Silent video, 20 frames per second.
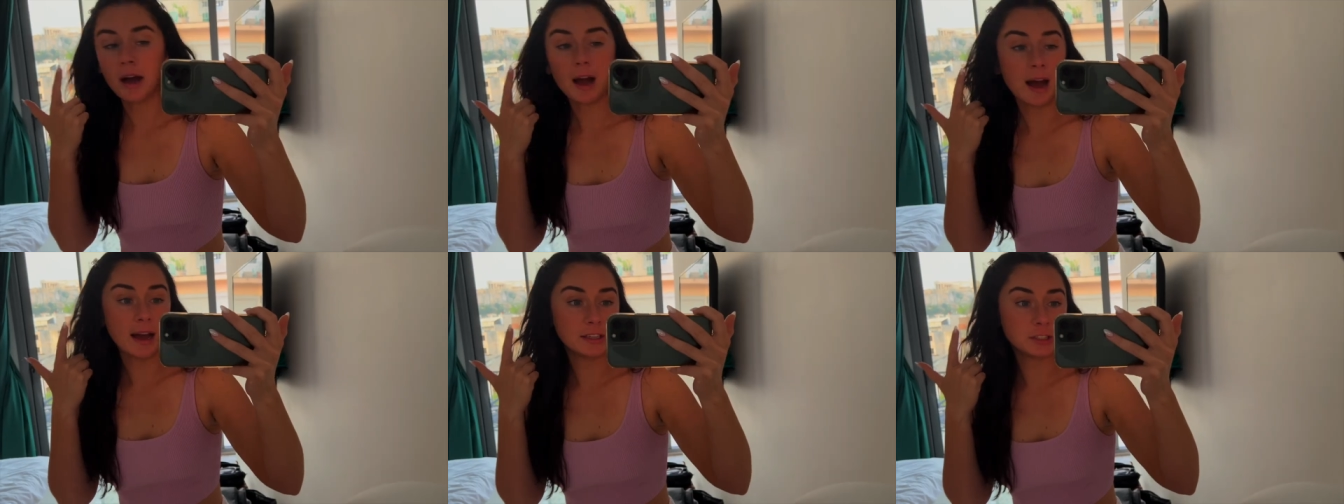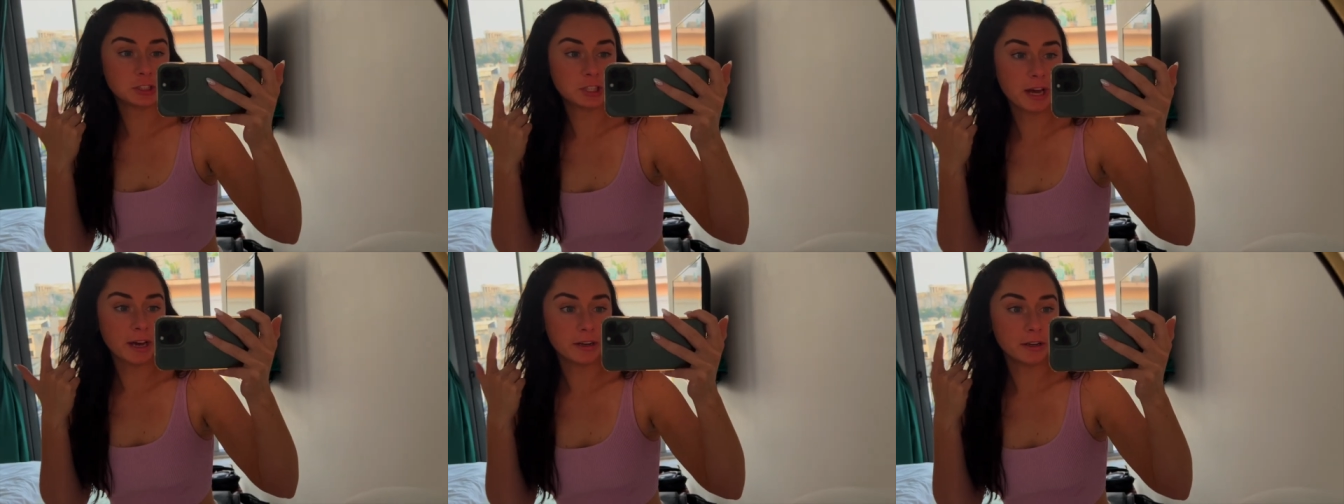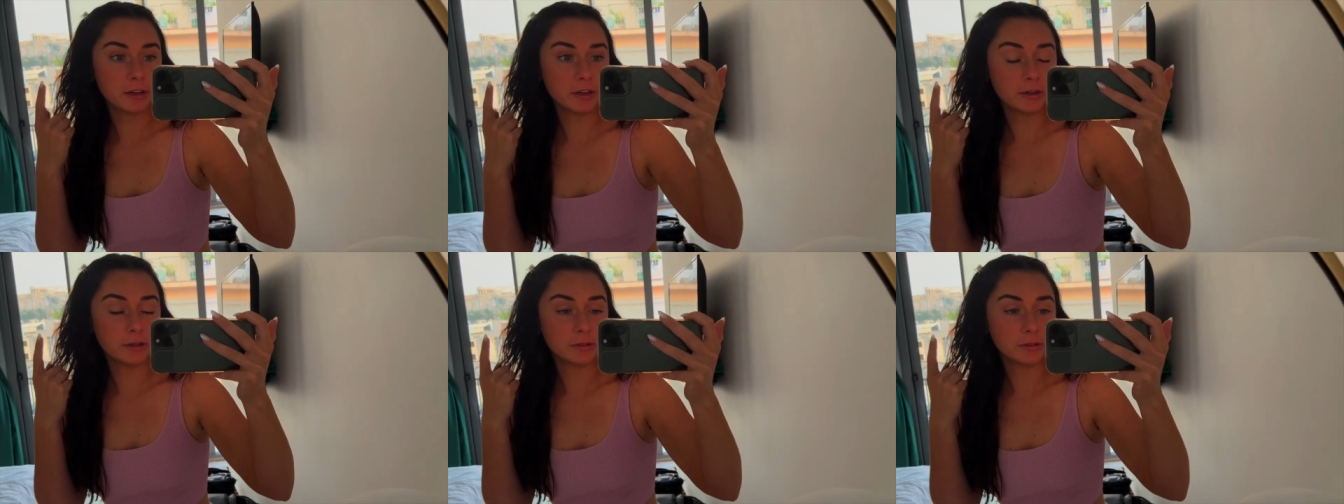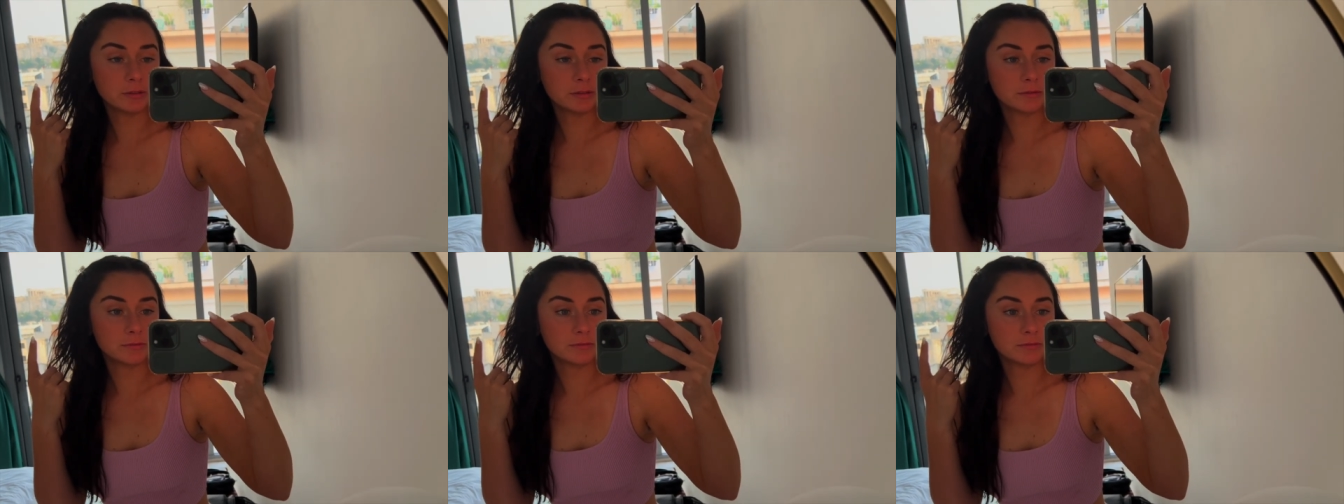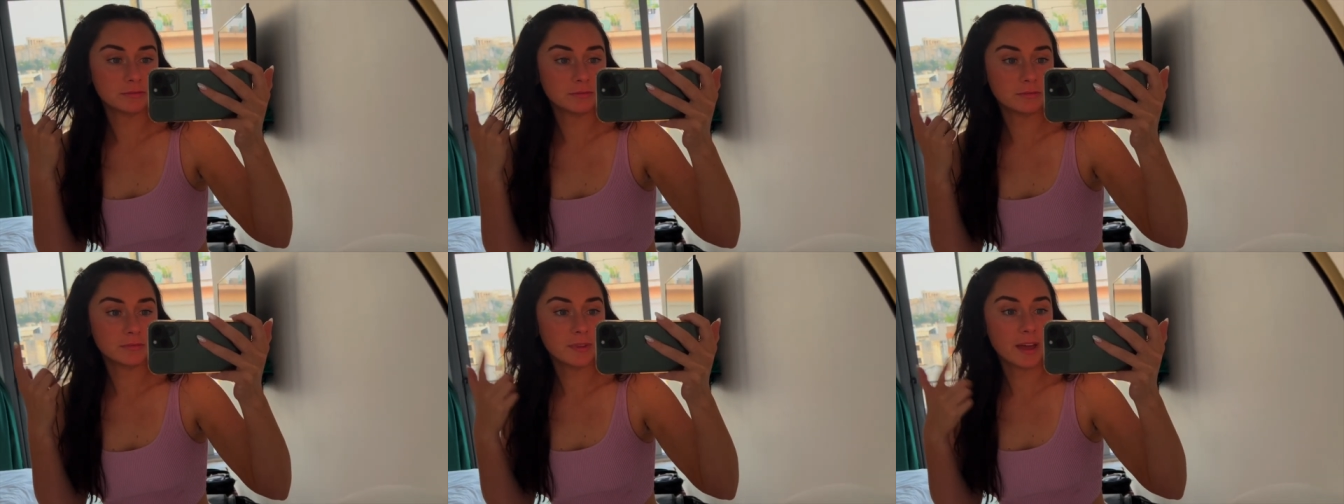eyeshadow,
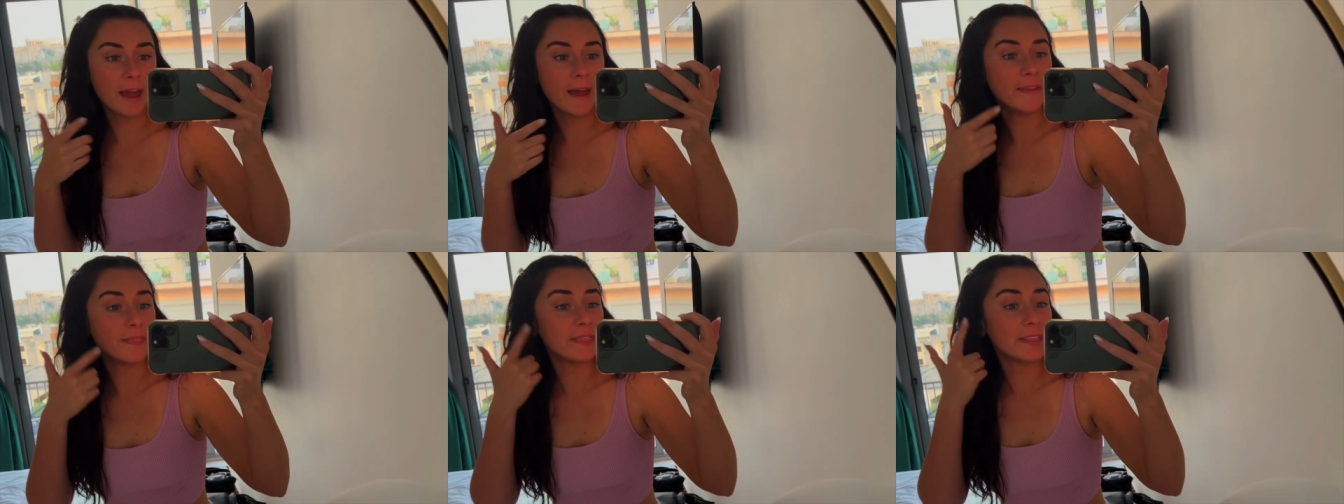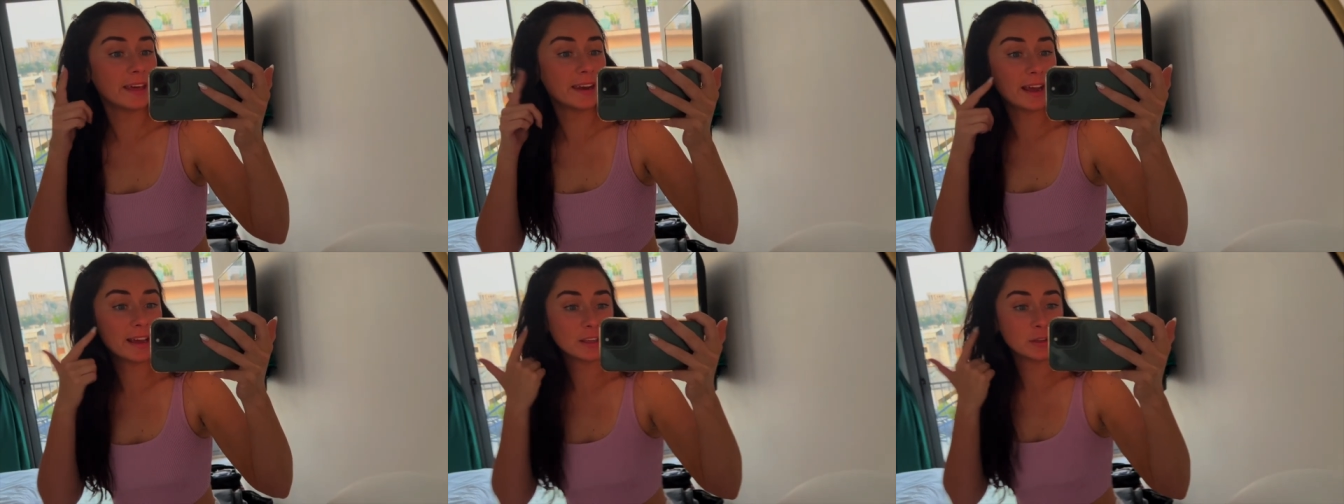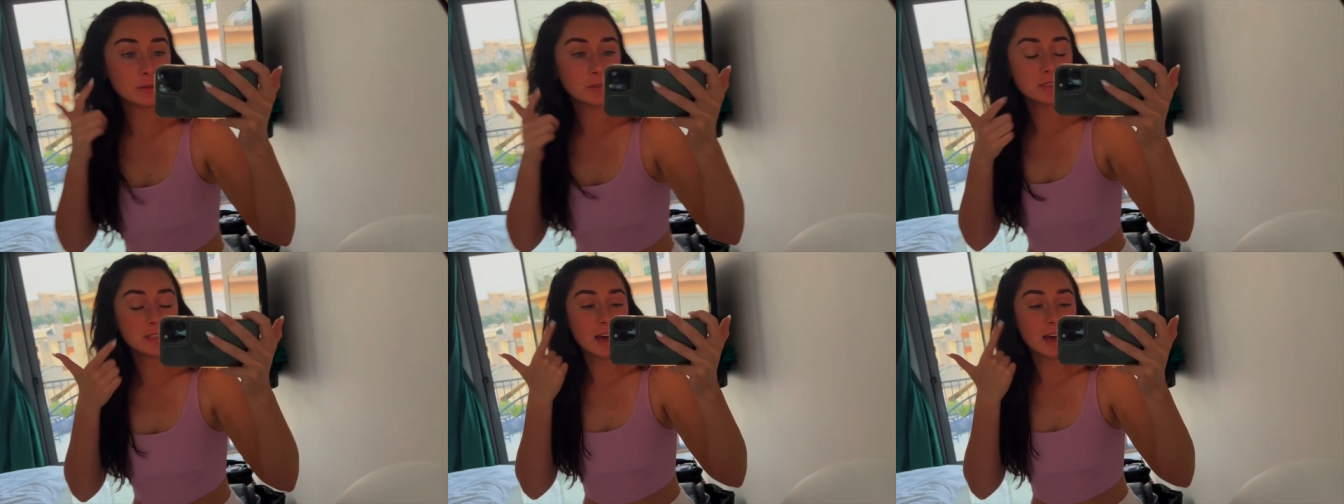and then I used